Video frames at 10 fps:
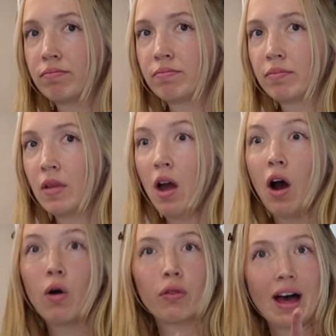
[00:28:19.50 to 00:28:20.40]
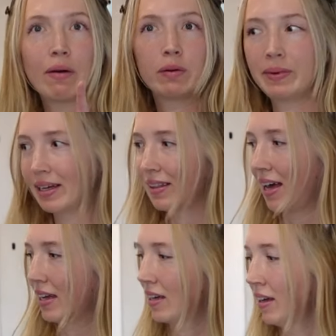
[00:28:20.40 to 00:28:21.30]
Oh, that would be a
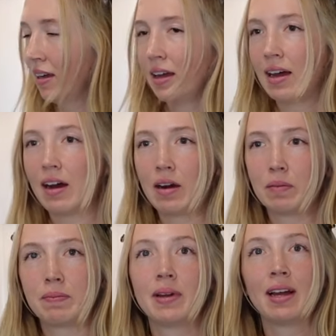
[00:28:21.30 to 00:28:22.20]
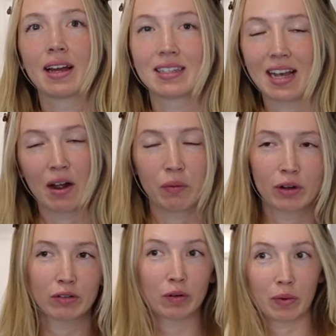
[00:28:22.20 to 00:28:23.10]
like, because I
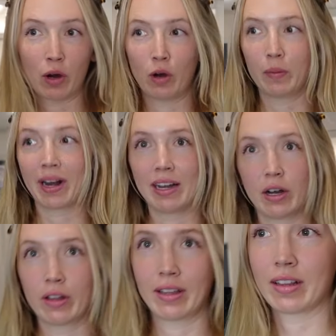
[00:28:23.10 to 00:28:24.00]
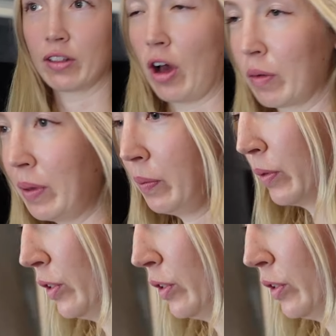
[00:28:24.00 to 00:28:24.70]
work from home, and I know that a lot of people